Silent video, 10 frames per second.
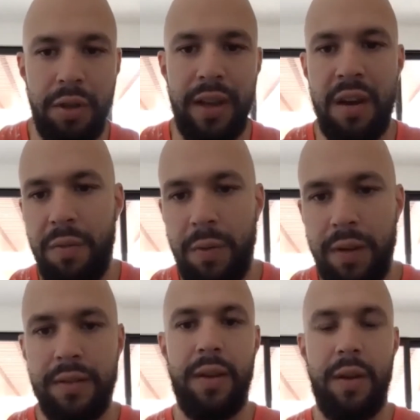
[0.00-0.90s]
Like
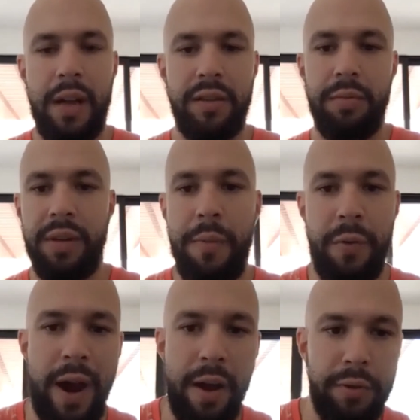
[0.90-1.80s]
everyone's has some
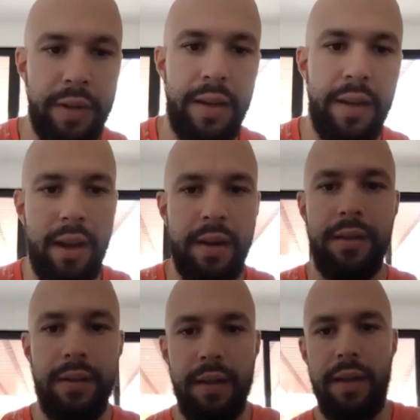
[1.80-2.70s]
camaraderie, and
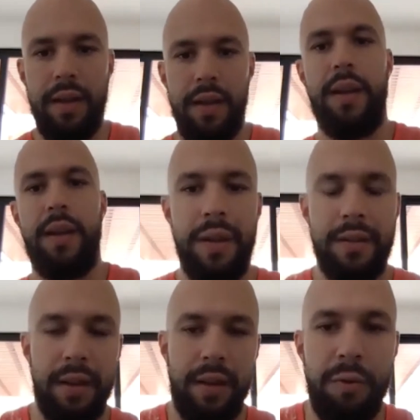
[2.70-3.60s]
it creates
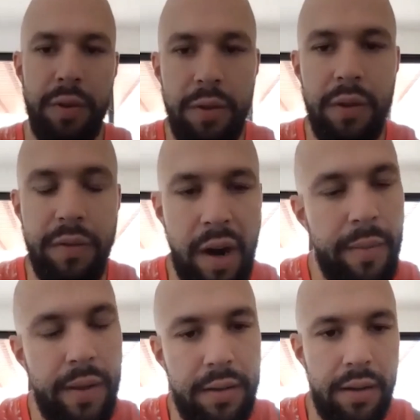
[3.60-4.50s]
like a really cool
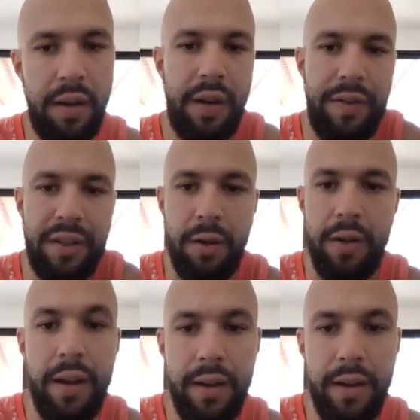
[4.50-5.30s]
environment, even if it's online.